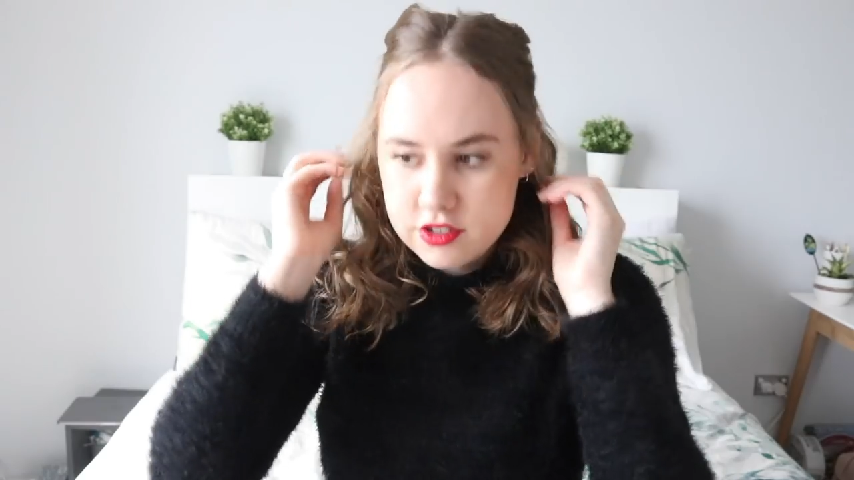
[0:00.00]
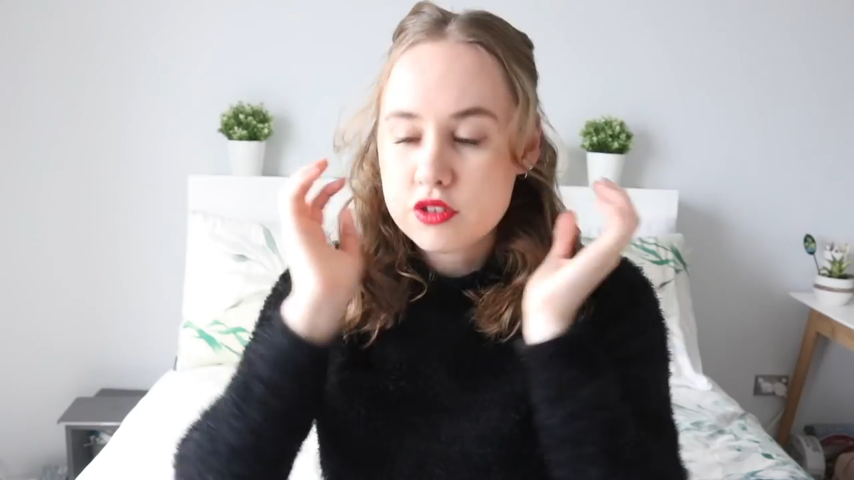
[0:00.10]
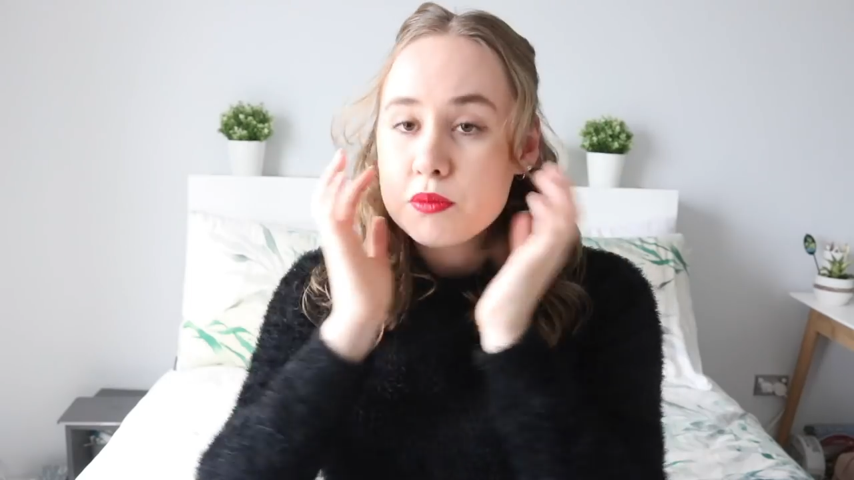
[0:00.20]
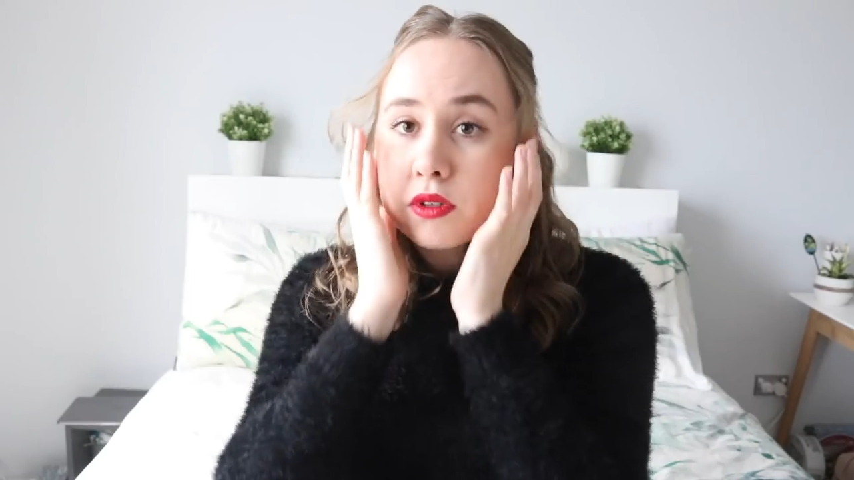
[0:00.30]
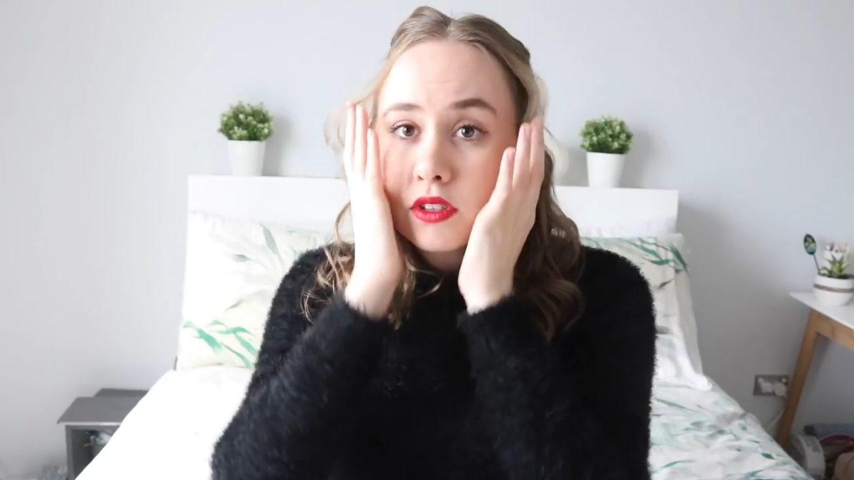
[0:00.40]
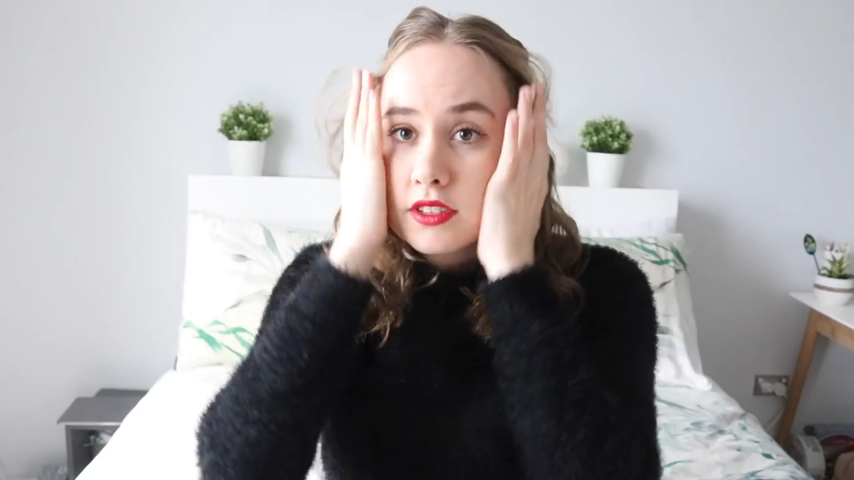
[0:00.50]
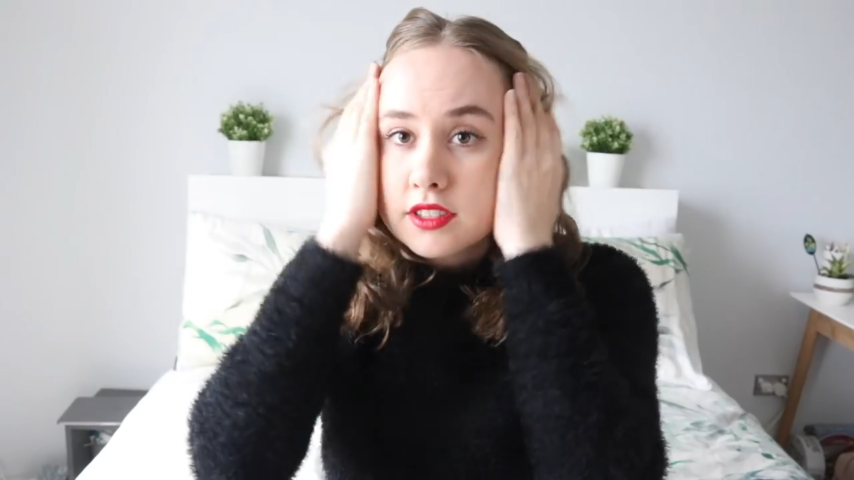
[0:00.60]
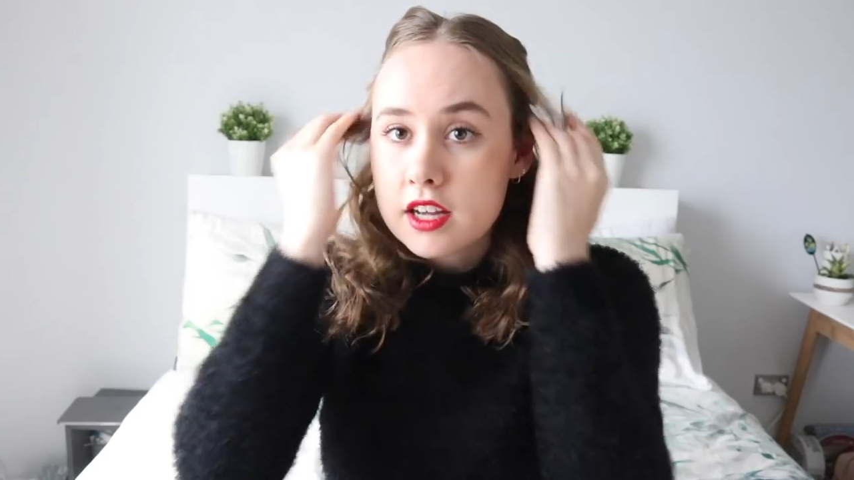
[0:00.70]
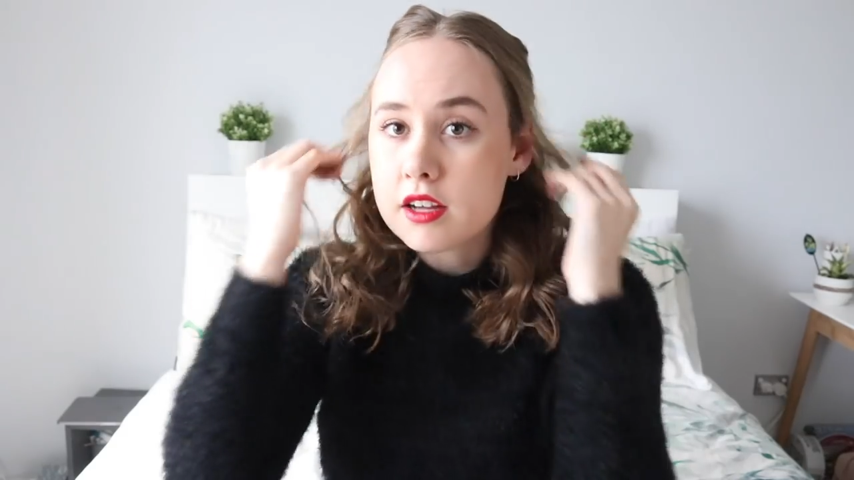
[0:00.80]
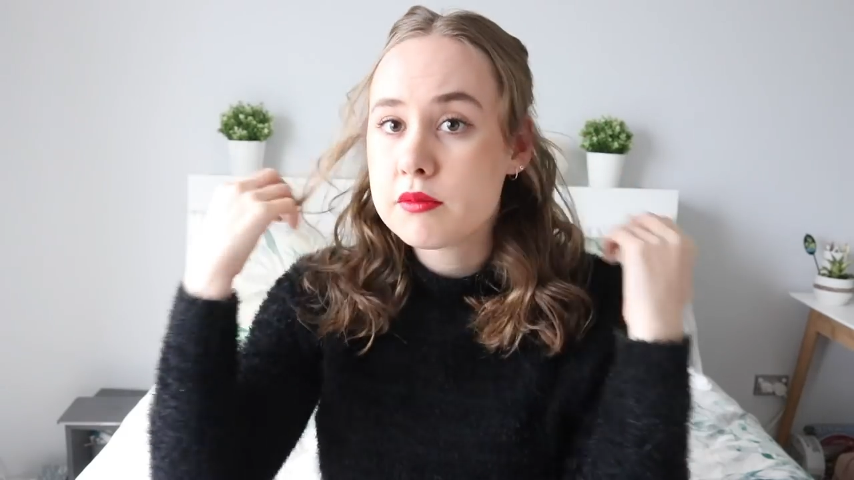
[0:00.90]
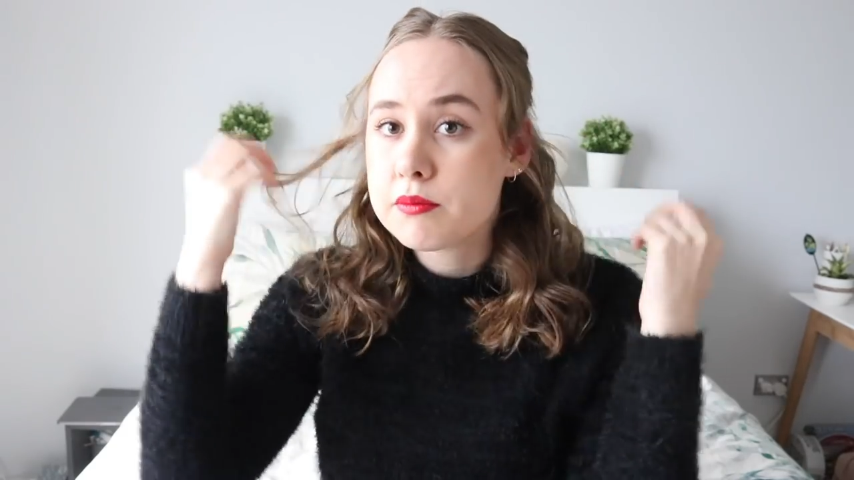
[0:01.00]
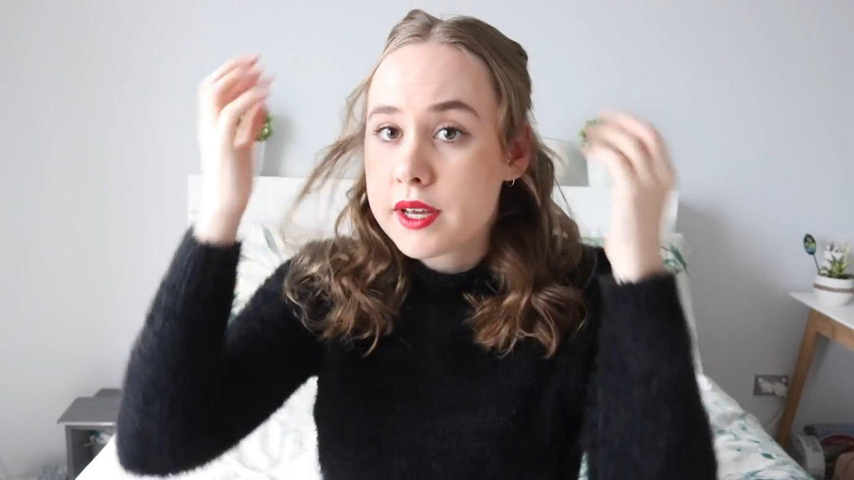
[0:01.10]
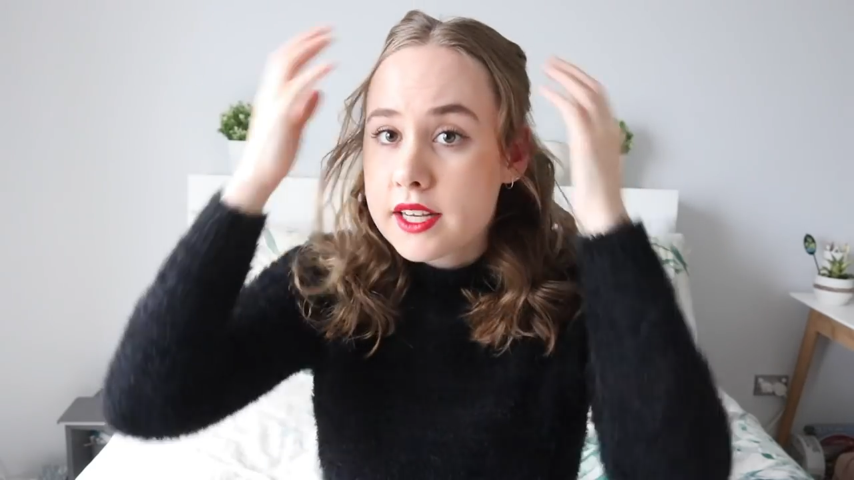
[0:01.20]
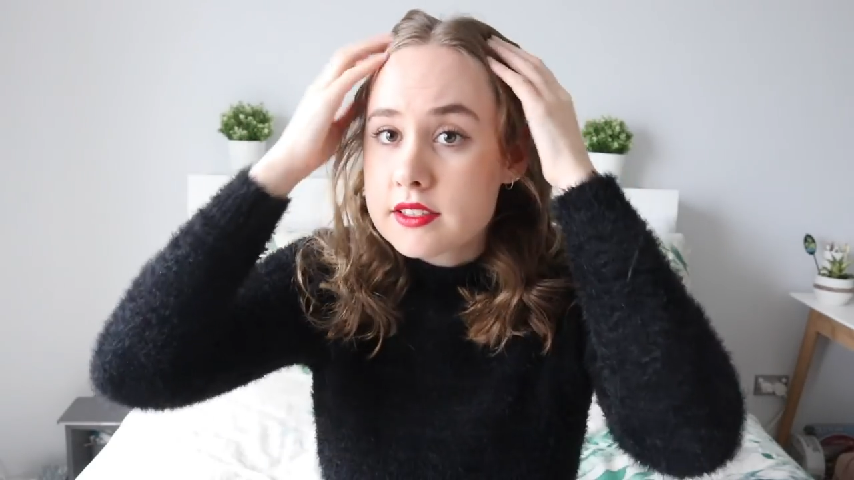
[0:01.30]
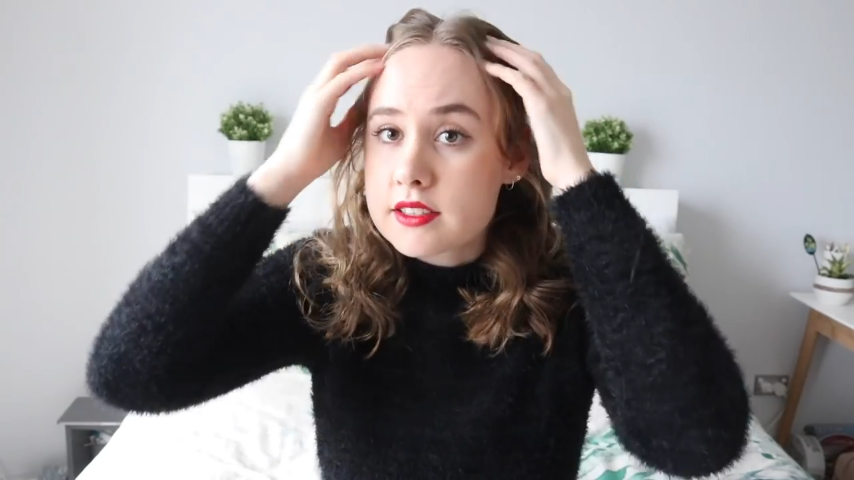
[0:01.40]
So I'll pull some
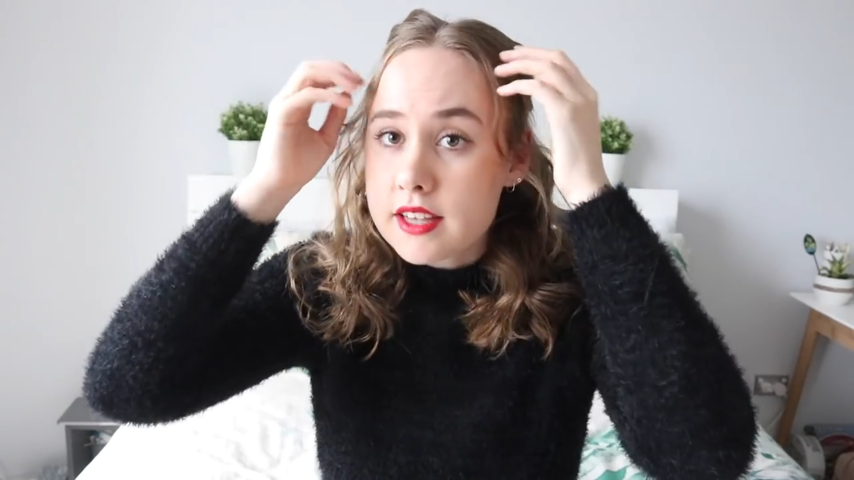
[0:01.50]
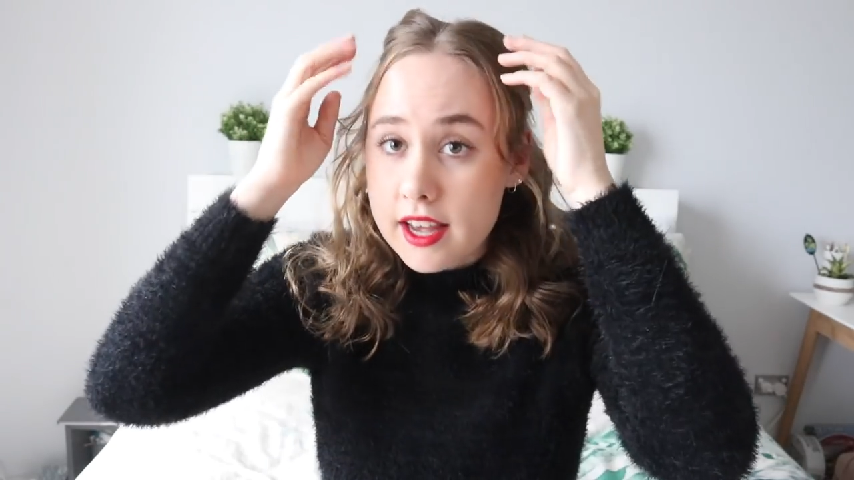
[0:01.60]
pieces